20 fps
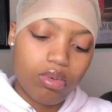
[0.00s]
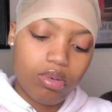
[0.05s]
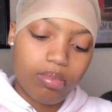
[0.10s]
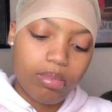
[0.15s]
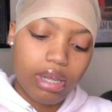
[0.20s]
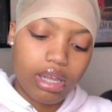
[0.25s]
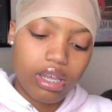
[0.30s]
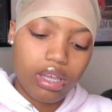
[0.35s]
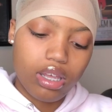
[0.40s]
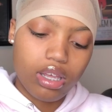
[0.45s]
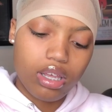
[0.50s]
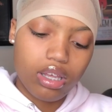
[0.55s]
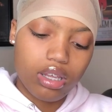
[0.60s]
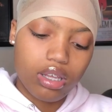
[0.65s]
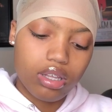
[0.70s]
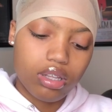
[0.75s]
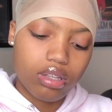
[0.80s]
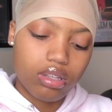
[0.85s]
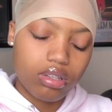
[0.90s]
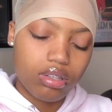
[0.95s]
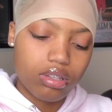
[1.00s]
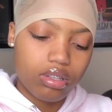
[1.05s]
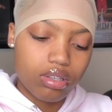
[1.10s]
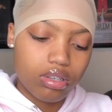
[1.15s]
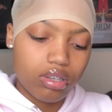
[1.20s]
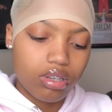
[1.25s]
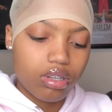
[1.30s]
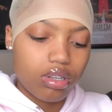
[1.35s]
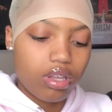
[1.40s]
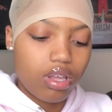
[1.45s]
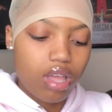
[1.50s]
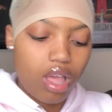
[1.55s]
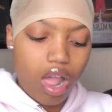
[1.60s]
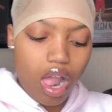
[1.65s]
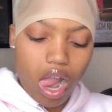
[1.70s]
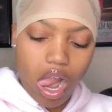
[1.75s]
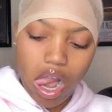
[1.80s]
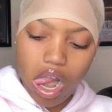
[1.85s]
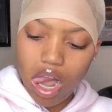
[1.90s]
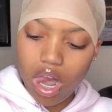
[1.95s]
on my hand,
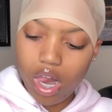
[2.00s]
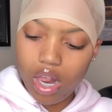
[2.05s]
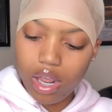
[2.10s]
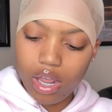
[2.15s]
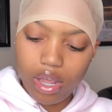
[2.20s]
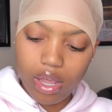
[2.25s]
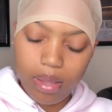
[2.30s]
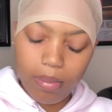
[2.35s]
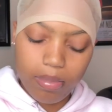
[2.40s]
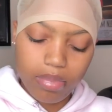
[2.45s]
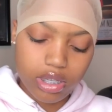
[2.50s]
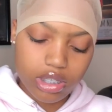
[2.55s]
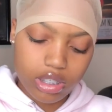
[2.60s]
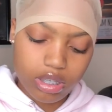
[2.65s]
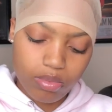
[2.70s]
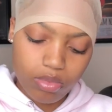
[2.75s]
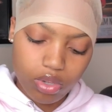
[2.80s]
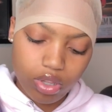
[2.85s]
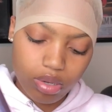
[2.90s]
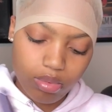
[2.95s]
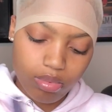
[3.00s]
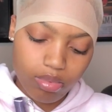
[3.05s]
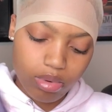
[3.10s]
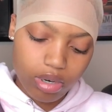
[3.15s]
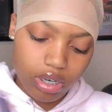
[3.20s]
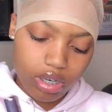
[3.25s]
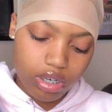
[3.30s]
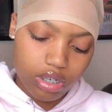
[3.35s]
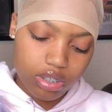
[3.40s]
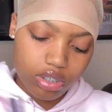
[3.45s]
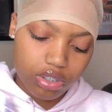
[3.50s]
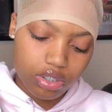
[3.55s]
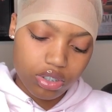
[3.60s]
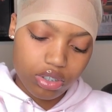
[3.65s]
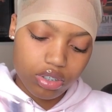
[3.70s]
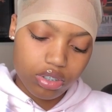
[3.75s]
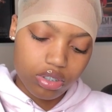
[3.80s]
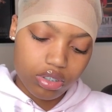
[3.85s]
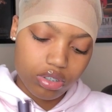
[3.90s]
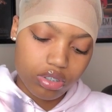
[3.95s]
and put some on the
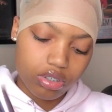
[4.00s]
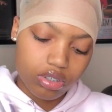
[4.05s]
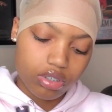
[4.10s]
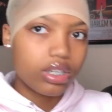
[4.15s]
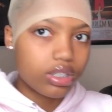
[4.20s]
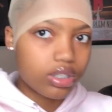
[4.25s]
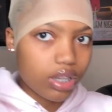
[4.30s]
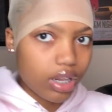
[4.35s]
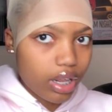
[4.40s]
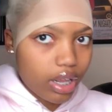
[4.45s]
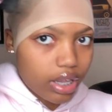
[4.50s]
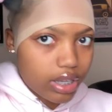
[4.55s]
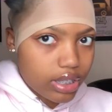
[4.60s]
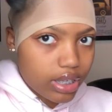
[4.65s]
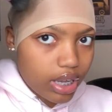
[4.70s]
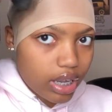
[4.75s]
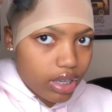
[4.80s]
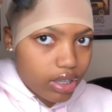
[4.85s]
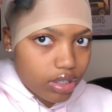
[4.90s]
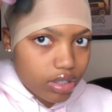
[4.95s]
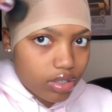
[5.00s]
brush so that it's not